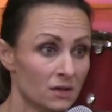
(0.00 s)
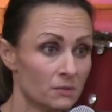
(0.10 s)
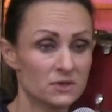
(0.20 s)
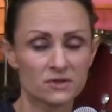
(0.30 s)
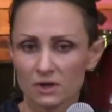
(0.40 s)

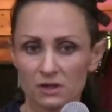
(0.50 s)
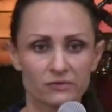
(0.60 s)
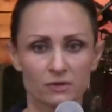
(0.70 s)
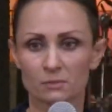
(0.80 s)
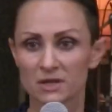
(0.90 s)
The majority
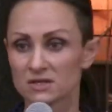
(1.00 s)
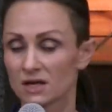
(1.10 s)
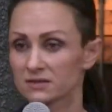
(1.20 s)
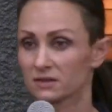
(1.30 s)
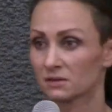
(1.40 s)
of you are much
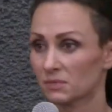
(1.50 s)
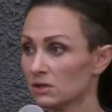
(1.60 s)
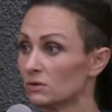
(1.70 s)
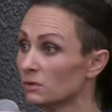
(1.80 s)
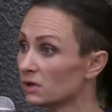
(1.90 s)
nicer than me.
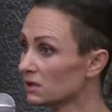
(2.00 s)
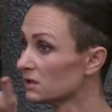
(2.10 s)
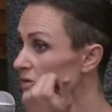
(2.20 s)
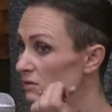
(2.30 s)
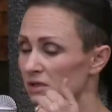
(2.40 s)
You walk in
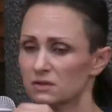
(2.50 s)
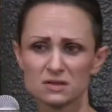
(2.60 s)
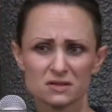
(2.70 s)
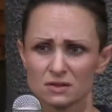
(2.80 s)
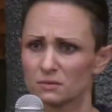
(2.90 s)
the door and you
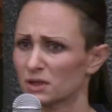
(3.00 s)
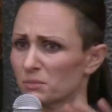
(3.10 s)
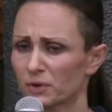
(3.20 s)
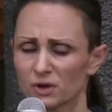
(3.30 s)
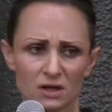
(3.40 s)
just don't want to
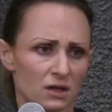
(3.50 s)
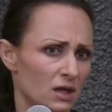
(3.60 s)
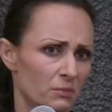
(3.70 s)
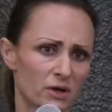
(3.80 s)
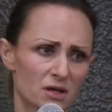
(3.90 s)
burden
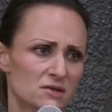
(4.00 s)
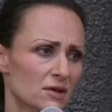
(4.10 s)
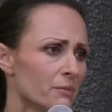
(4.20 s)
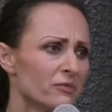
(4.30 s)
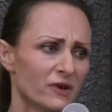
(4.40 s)
anybody.
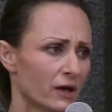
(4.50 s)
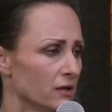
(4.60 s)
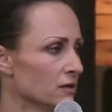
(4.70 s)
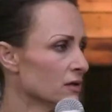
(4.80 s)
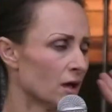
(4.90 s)
So I'm
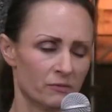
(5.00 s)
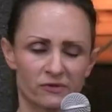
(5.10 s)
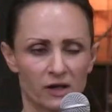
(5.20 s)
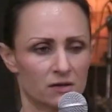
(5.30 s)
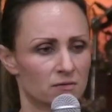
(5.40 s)
fine. I'm
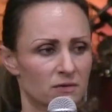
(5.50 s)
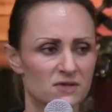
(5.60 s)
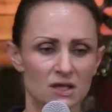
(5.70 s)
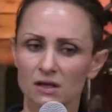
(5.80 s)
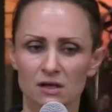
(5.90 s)
fine. We've
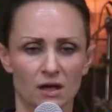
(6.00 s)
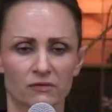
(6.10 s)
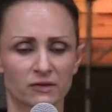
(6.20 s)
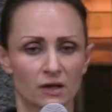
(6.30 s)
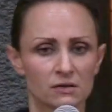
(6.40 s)
said it
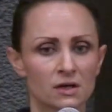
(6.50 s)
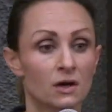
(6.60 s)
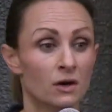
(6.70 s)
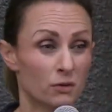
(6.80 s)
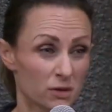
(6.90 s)
enough now.
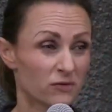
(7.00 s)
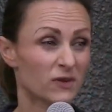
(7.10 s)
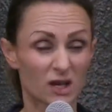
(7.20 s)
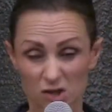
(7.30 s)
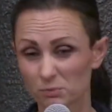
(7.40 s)
Or you
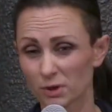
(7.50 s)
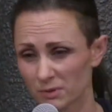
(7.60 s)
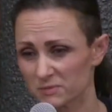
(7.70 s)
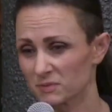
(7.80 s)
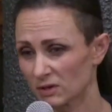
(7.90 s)
feel like your
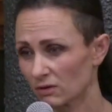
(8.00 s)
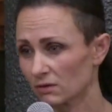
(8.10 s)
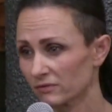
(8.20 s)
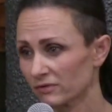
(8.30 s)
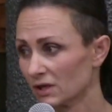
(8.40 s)
problem's been
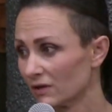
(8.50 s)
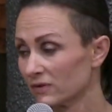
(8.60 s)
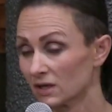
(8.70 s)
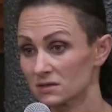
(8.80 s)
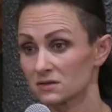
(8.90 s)
going on for
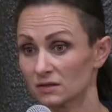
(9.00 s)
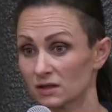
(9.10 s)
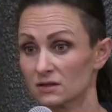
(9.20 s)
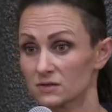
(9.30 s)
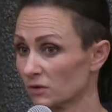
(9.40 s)
enough years. Don't
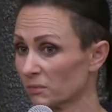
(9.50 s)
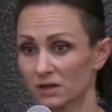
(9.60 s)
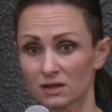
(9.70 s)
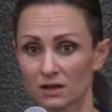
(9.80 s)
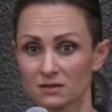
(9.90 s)
need to talk
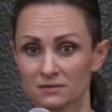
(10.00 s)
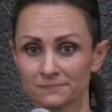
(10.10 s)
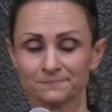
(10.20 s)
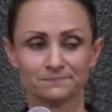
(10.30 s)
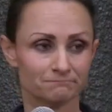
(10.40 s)
about that.
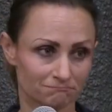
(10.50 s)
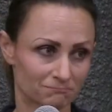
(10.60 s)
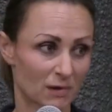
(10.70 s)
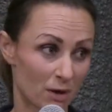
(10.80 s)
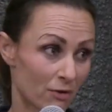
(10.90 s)

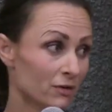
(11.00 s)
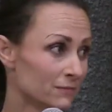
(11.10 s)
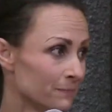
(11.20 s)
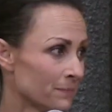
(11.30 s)
Am I wrong?